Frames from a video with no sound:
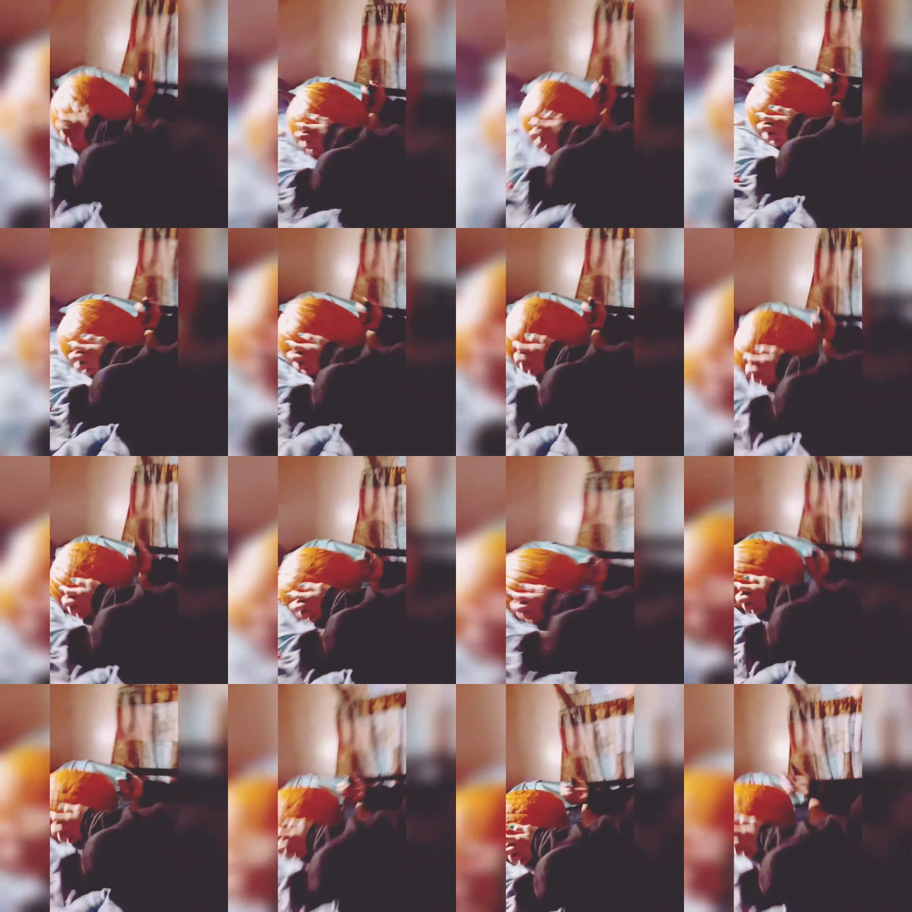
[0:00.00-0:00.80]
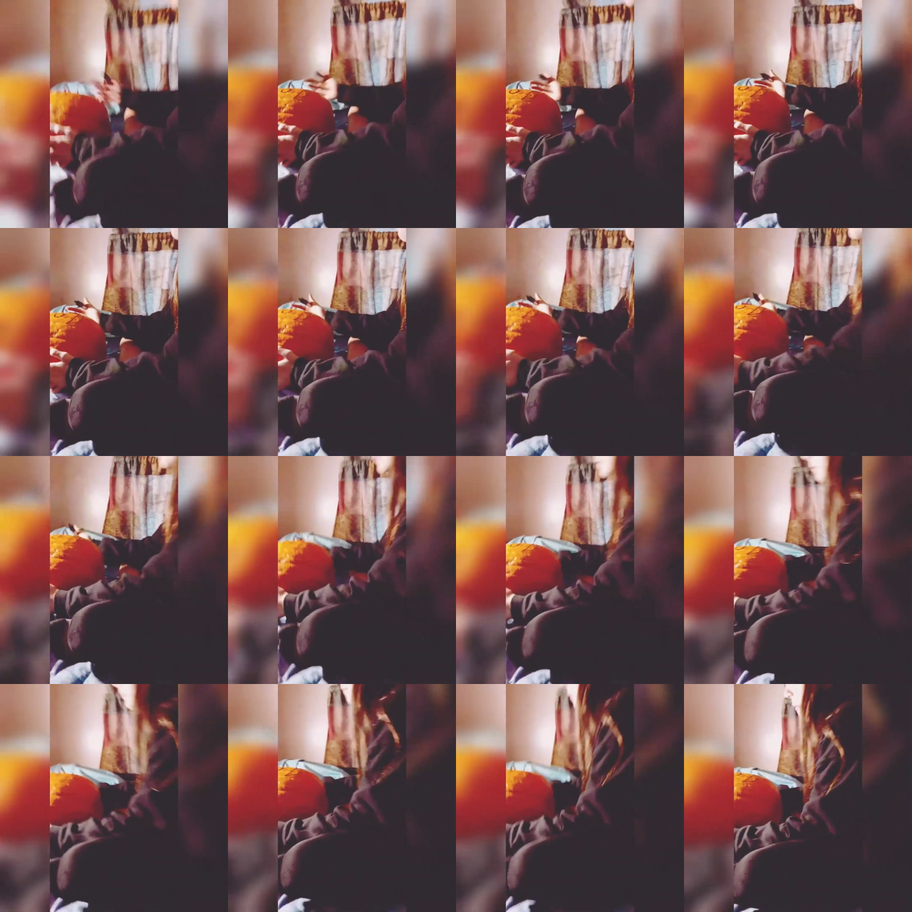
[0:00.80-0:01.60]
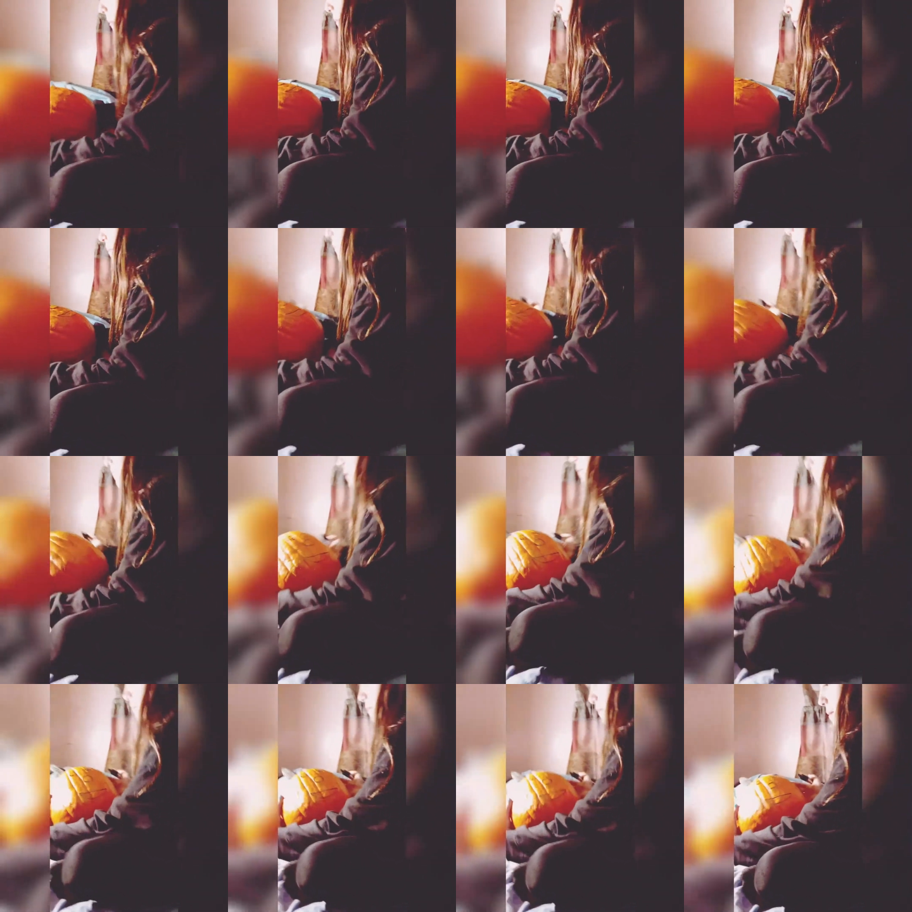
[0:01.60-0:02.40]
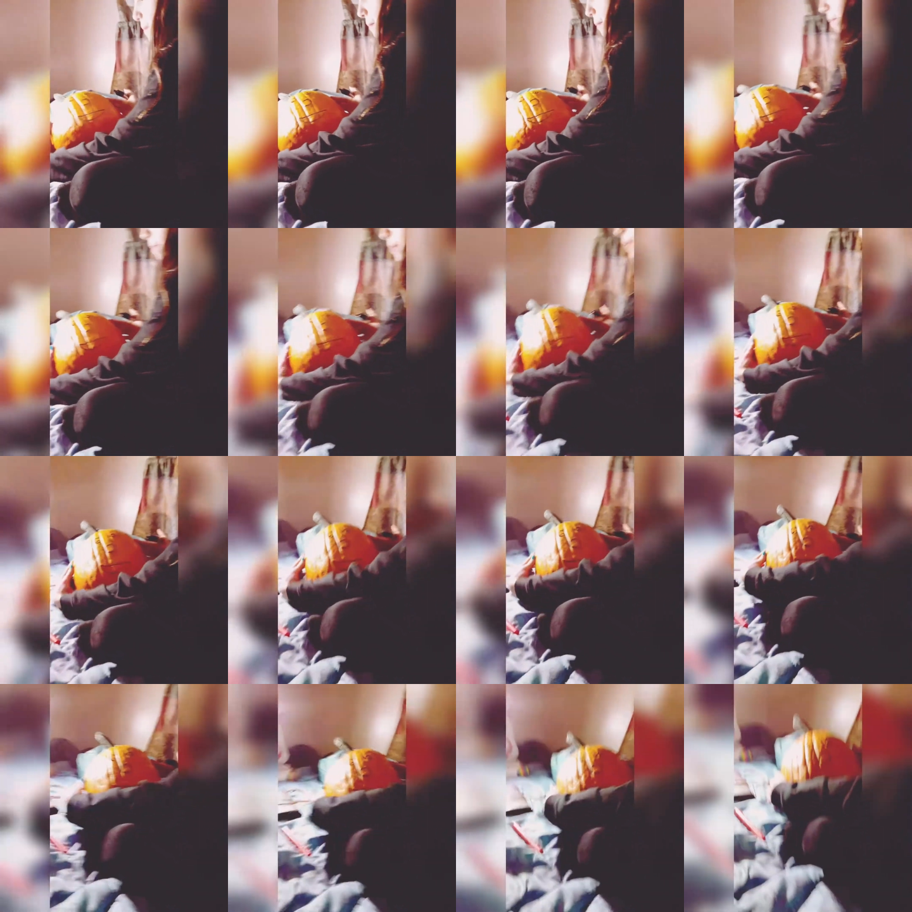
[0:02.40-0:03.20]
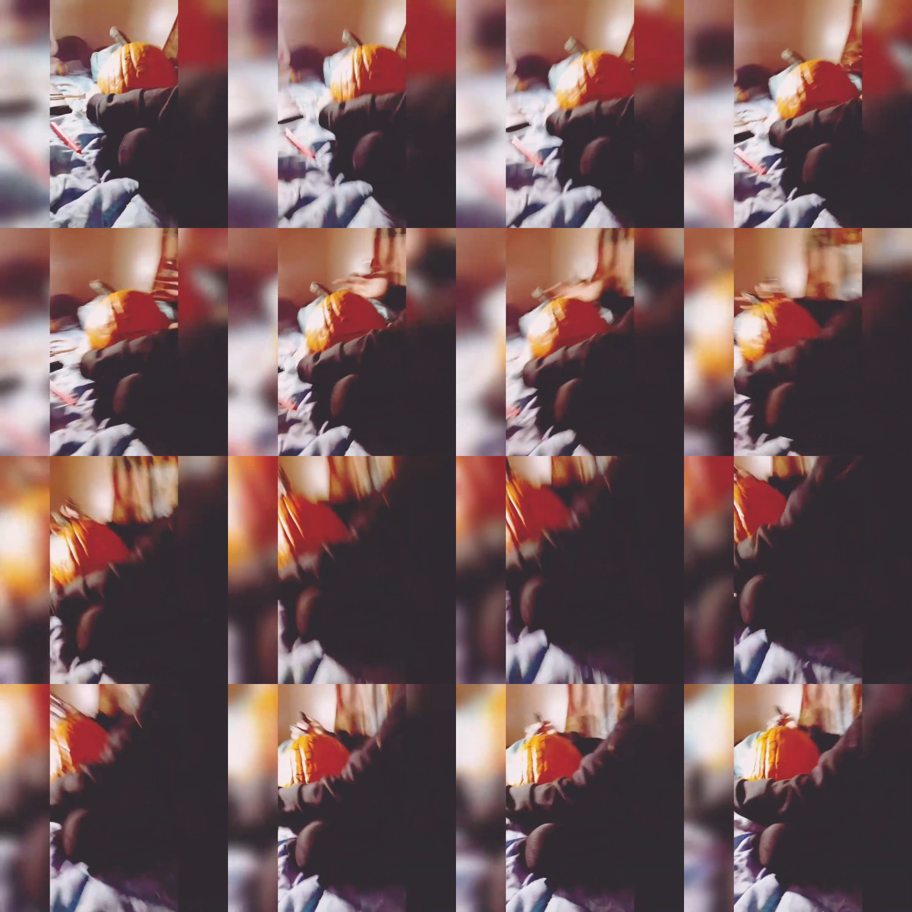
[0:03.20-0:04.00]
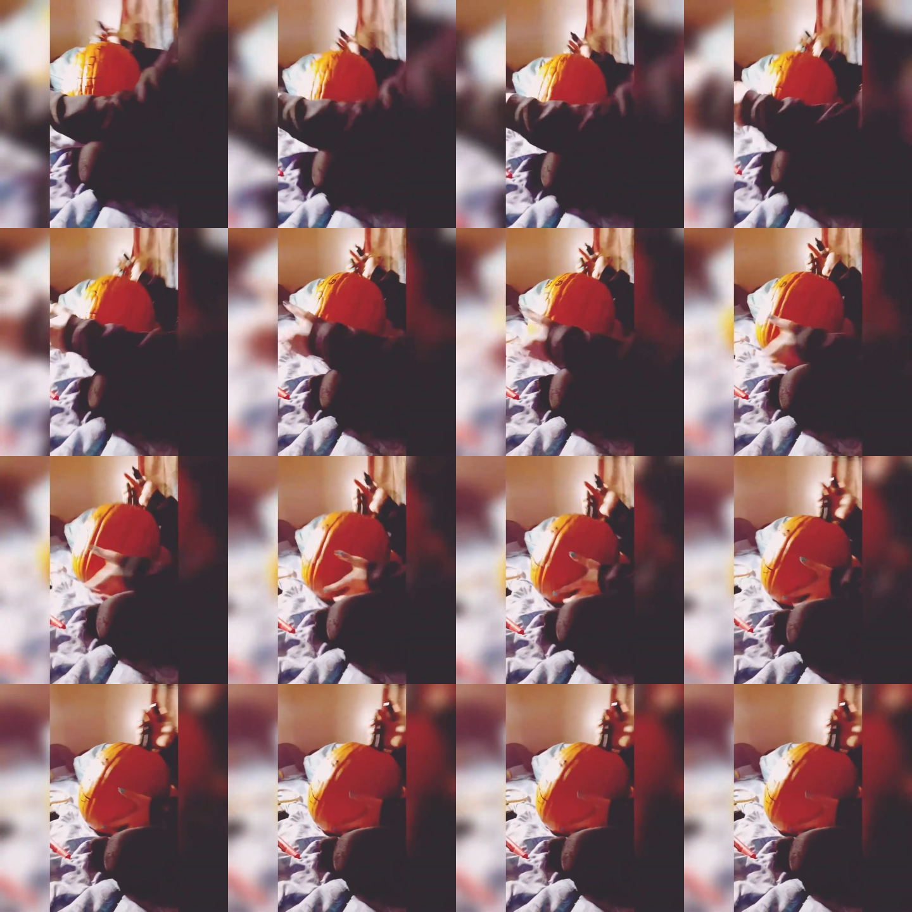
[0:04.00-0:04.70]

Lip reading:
[unreadable: no face in view]